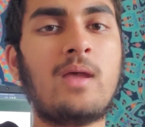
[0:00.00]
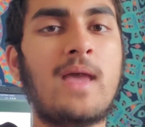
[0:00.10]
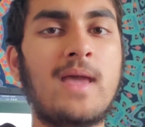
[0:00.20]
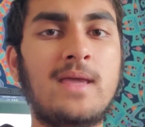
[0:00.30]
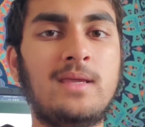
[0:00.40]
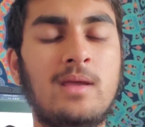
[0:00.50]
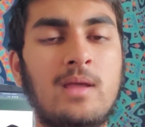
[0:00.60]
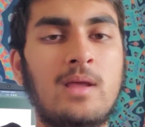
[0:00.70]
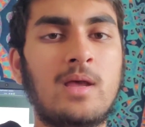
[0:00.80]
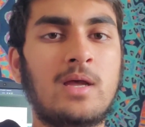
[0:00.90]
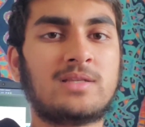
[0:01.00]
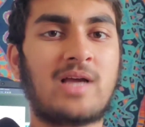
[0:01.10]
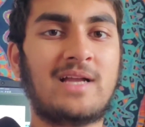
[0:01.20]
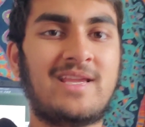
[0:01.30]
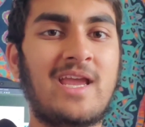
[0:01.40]
a
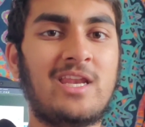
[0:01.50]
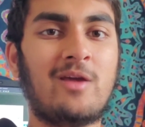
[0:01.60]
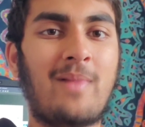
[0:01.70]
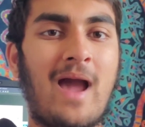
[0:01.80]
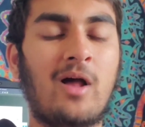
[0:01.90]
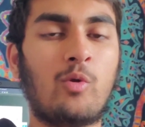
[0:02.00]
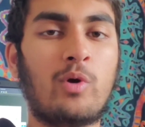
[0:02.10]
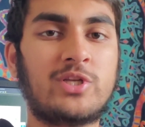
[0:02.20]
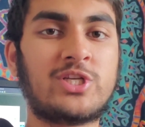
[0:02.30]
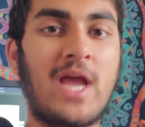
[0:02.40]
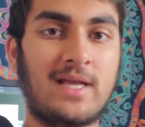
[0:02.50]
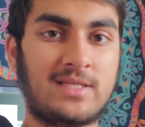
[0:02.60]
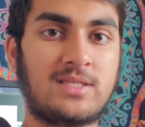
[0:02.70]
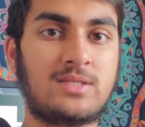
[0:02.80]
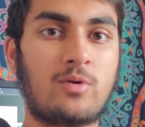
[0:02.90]
titanium alloy
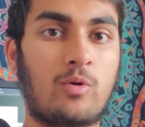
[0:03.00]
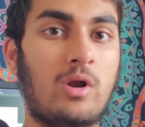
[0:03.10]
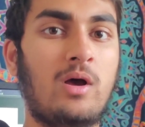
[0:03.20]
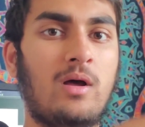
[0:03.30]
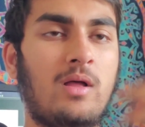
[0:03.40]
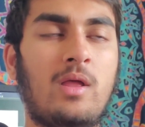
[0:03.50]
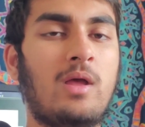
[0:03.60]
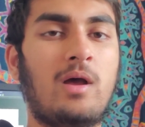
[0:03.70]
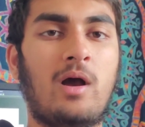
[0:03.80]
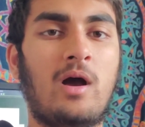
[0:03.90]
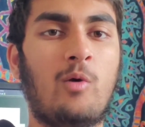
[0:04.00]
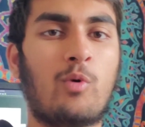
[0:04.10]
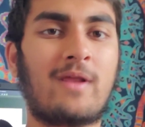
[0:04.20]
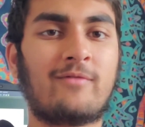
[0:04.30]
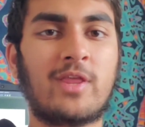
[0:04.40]
chest or a uh,
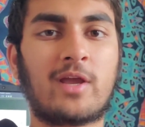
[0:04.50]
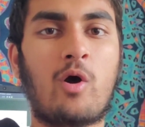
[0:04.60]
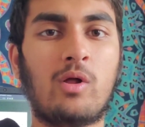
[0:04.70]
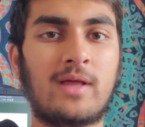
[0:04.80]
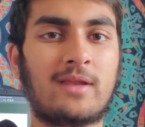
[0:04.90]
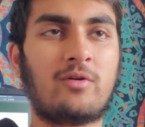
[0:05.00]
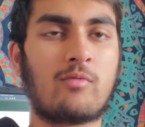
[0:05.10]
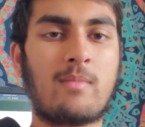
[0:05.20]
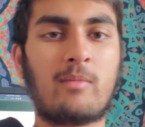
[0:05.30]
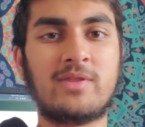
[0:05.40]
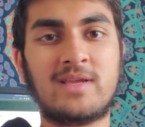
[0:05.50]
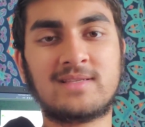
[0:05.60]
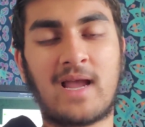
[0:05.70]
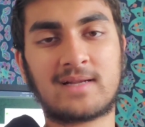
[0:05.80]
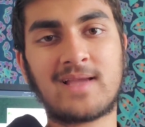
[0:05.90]
whatever they call it. I don't remember the
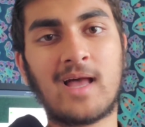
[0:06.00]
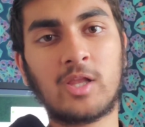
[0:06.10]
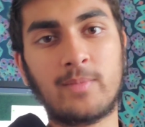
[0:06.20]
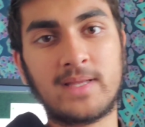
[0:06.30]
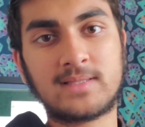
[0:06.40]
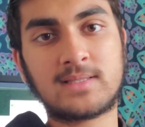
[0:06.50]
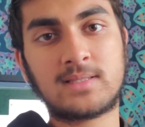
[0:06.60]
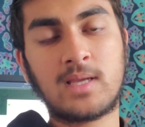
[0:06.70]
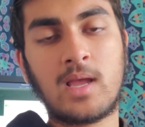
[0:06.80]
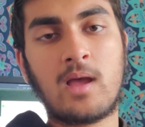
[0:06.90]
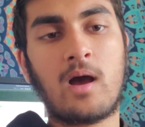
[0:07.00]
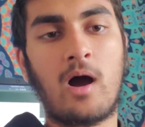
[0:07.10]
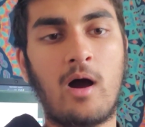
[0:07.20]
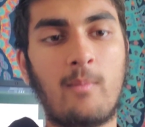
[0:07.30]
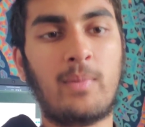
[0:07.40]
exact element
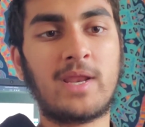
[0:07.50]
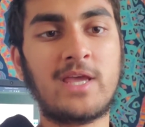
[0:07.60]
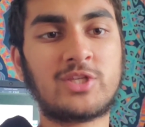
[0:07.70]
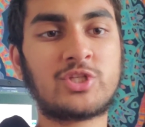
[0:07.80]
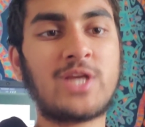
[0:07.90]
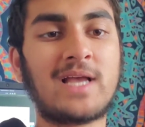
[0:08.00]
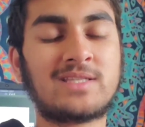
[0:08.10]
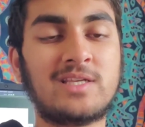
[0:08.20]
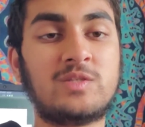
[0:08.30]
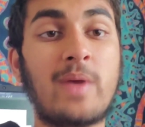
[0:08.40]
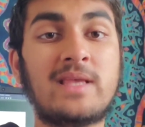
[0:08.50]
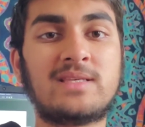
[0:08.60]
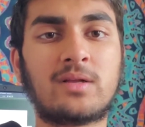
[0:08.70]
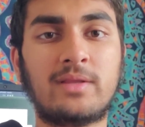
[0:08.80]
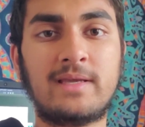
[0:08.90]
um, but his chest is
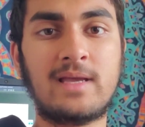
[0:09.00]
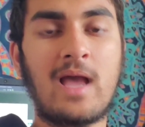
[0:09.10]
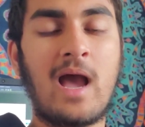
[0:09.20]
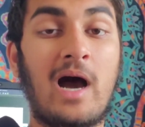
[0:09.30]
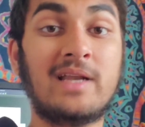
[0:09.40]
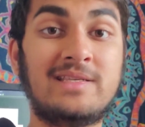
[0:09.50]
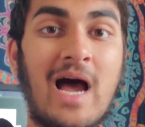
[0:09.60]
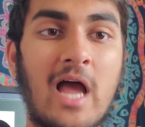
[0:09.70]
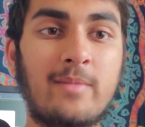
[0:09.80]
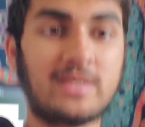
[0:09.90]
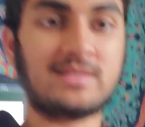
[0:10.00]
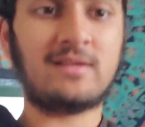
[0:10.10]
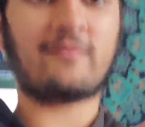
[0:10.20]
basically a diamond. And